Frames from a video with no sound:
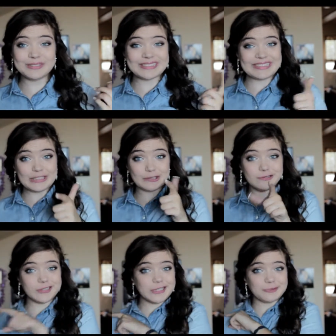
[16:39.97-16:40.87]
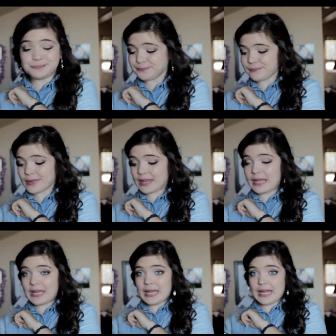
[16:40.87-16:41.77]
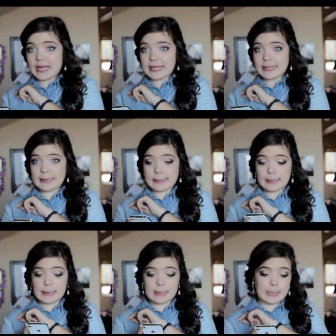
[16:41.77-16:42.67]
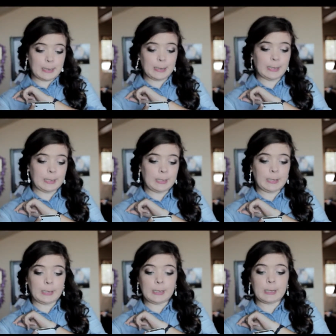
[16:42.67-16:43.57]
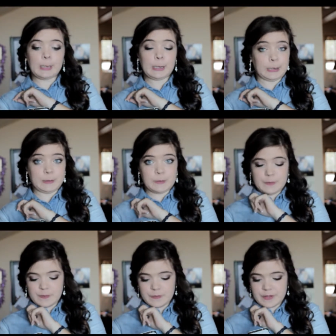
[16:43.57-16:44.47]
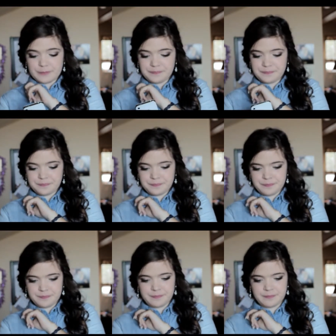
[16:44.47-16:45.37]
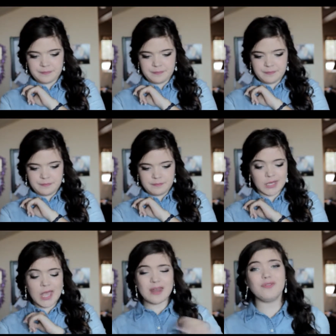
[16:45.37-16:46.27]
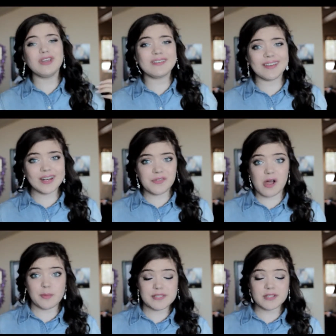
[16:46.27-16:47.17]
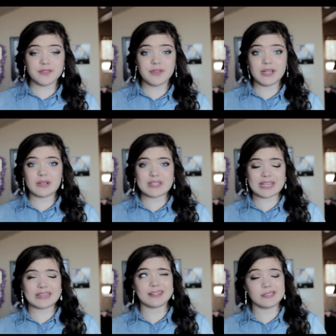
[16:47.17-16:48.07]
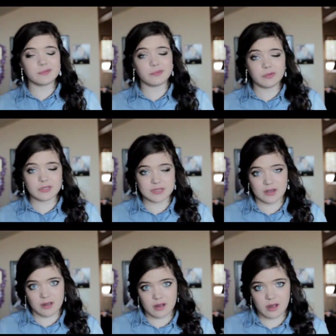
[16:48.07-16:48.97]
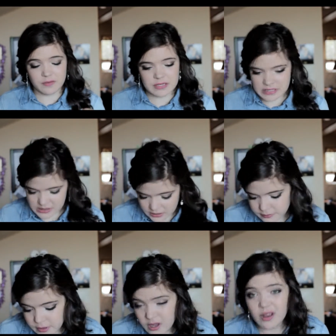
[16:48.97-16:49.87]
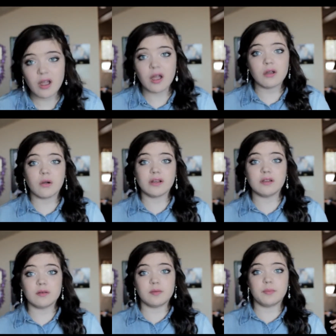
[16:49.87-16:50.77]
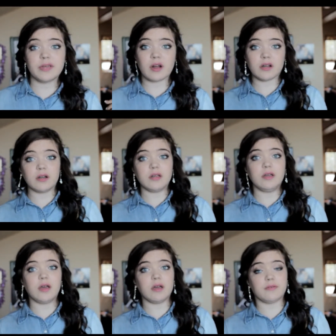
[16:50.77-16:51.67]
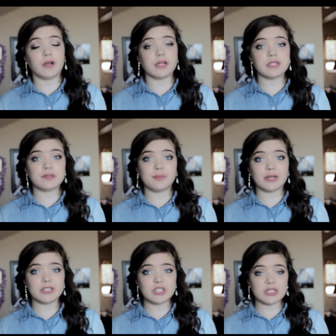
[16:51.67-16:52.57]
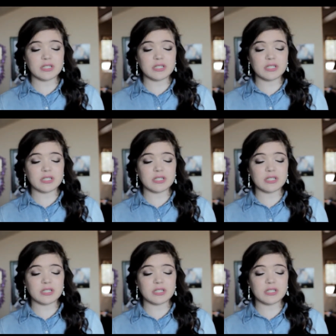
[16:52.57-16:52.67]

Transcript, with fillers: will see you for you. And yes, so. And if you get negative comments on your videos, like this is obviously going to be hard at first, but